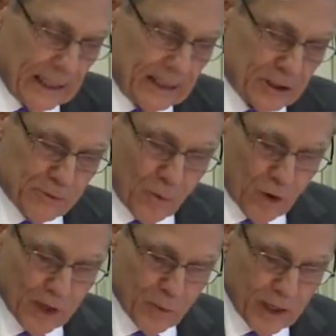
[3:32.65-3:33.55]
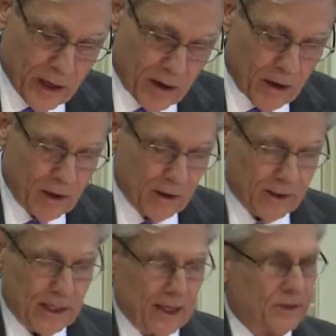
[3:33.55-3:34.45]
And this morning we are
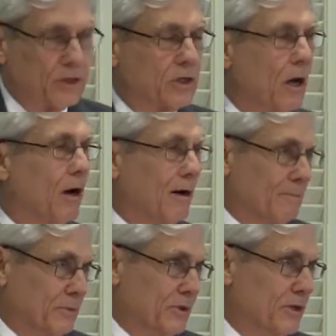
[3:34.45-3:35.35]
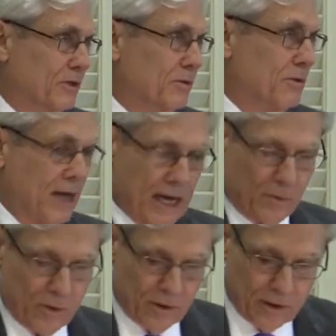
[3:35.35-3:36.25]
looking in the Psalms to do
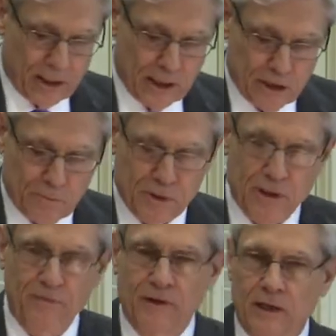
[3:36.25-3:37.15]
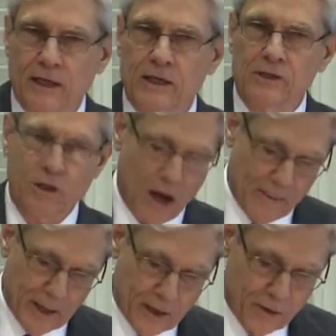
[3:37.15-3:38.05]
that. We're looking specifically at
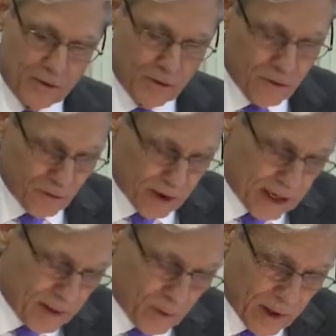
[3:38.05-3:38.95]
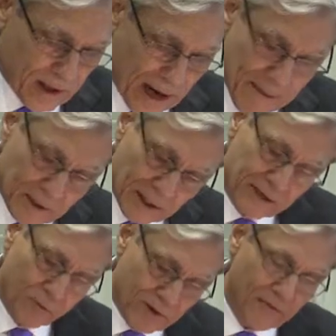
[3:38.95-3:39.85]
Psalm 103, where I
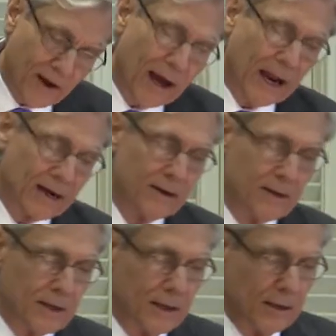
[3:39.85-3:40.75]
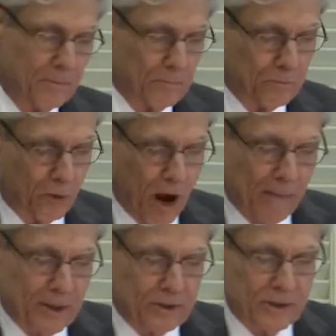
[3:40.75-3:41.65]
believe we find the
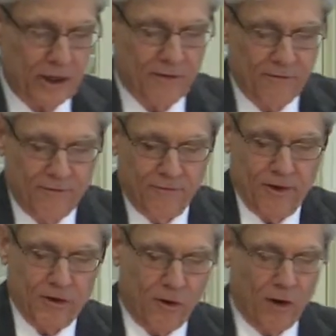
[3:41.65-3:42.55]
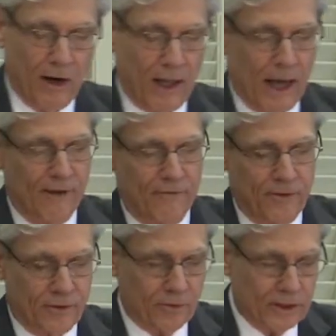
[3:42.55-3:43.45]
promise of eternal
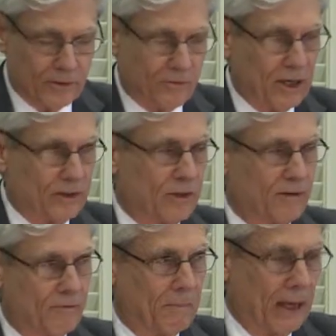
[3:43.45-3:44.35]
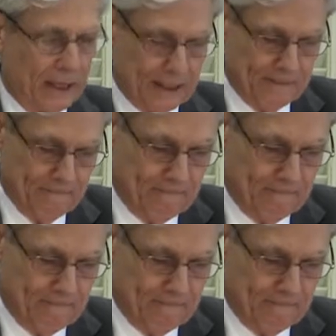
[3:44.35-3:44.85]
life and the resurrection of the body.